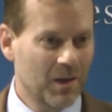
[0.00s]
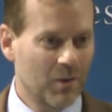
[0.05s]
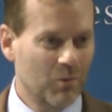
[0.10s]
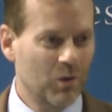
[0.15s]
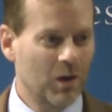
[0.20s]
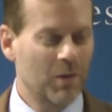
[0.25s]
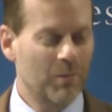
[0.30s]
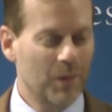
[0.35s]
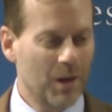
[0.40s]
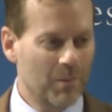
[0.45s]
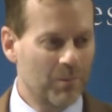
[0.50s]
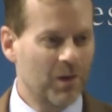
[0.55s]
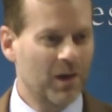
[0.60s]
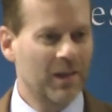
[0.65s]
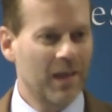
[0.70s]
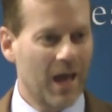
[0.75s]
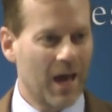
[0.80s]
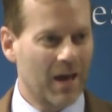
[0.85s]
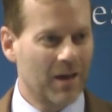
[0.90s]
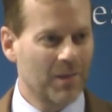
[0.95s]
And what he meant
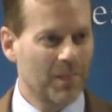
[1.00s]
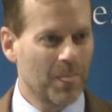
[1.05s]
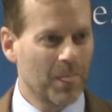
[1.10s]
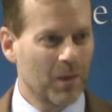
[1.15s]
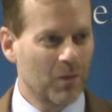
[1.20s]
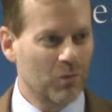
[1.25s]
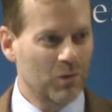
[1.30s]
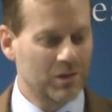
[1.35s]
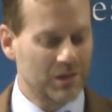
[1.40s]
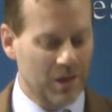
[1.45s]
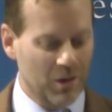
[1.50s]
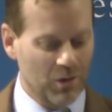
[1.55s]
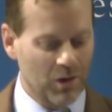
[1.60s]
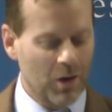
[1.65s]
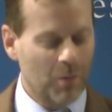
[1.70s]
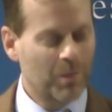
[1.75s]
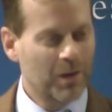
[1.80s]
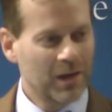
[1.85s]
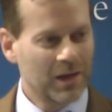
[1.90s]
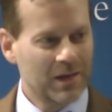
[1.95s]
by that was they
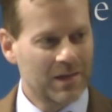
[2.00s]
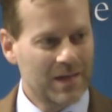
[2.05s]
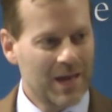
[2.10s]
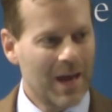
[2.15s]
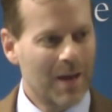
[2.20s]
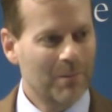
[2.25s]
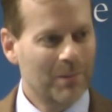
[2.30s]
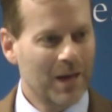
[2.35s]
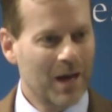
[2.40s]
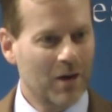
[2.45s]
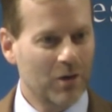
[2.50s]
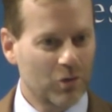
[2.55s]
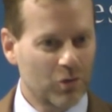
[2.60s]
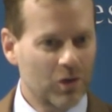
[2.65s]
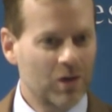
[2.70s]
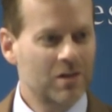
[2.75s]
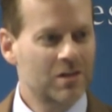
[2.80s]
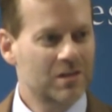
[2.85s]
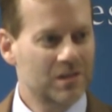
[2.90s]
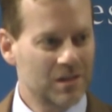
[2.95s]
were helping to tamp down
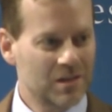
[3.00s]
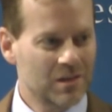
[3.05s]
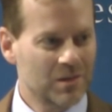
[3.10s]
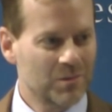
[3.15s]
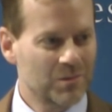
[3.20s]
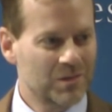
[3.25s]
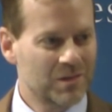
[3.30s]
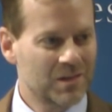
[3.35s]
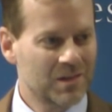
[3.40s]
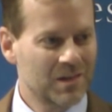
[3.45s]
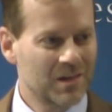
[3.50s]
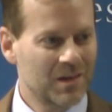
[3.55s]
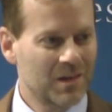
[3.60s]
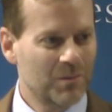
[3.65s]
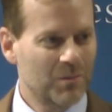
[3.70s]
criticisms